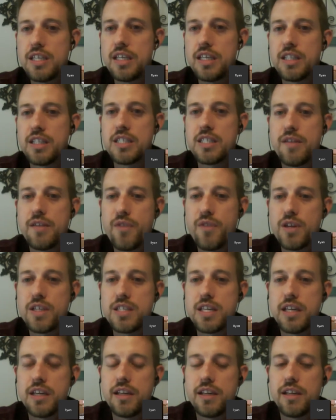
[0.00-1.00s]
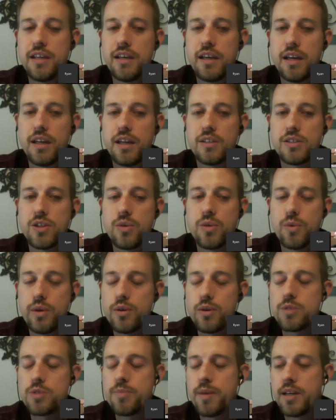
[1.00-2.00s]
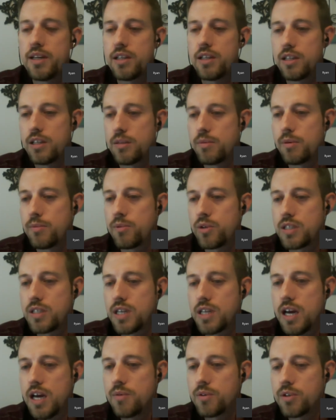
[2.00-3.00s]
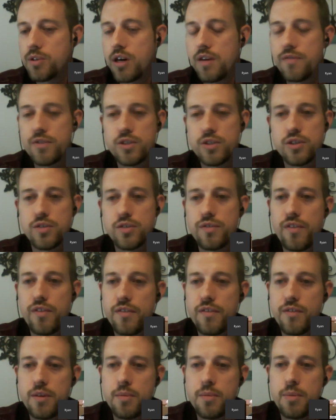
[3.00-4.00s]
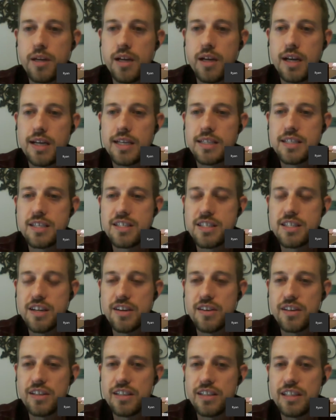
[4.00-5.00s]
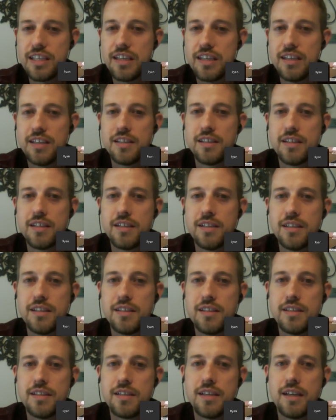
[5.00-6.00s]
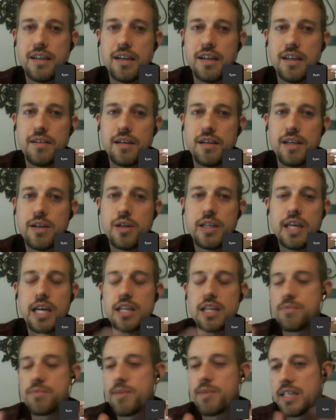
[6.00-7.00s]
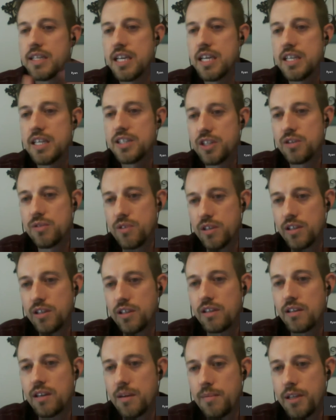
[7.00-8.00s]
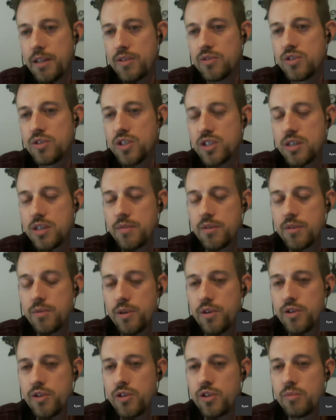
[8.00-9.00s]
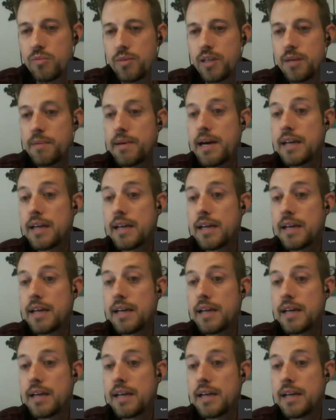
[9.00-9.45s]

this difference, and so we were spending a little bit more time with golfers over 50, but not necessarily it didn't catch my attention really. I mean, it was just something we were doing. But about